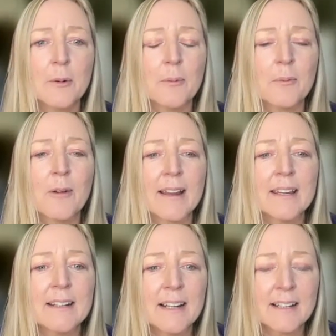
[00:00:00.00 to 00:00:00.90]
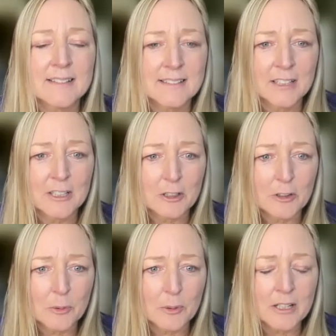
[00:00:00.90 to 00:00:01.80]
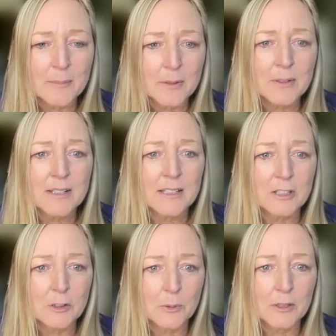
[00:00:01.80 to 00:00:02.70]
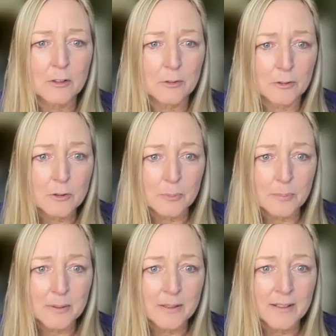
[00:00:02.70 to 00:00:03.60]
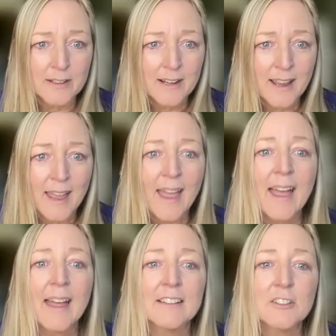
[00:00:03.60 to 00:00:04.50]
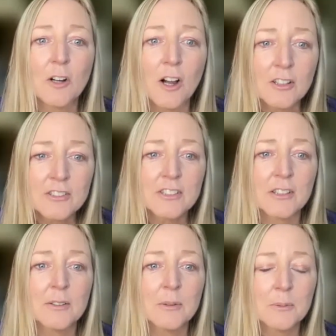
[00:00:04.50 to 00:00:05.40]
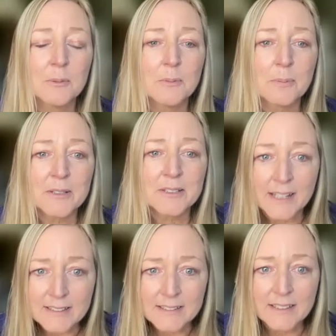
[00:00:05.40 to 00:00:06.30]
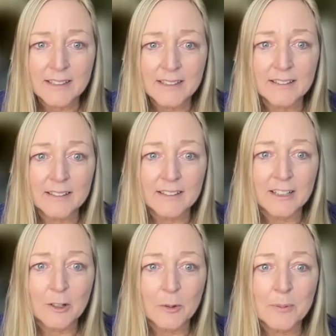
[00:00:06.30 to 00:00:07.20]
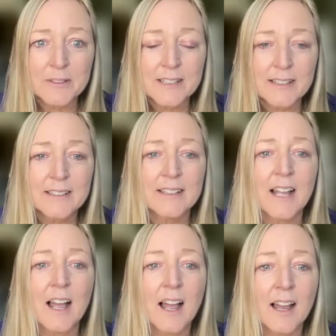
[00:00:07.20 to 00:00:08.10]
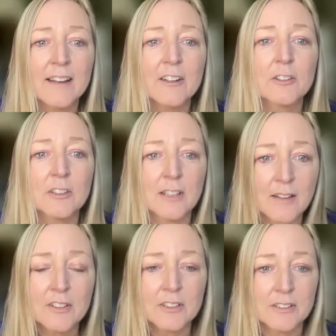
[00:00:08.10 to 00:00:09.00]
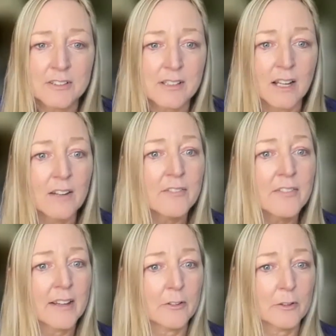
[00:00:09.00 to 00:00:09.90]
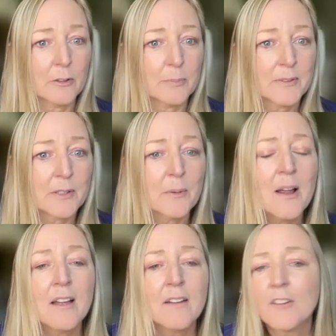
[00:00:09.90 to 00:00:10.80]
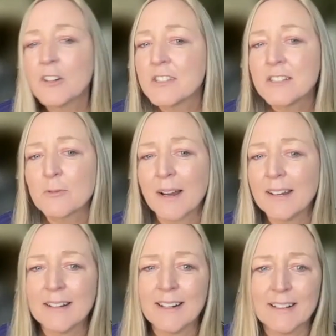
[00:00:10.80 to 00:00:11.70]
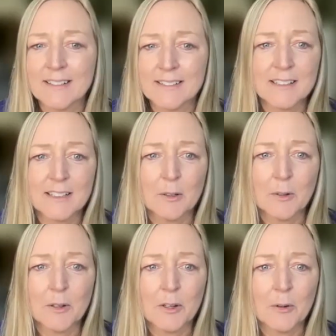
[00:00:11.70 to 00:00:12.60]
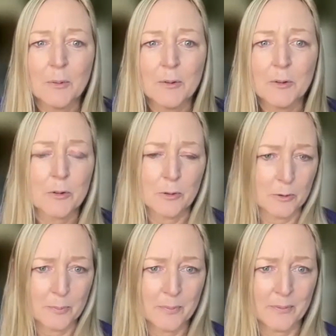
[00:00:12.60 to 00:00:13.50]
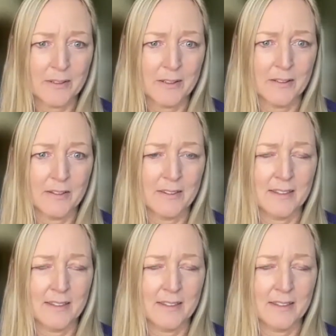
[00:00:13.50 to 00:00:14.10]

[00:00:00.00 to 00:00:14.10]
recognizing your community, your group, and also protecting the higher levels of that group. So first is recognizing your group. The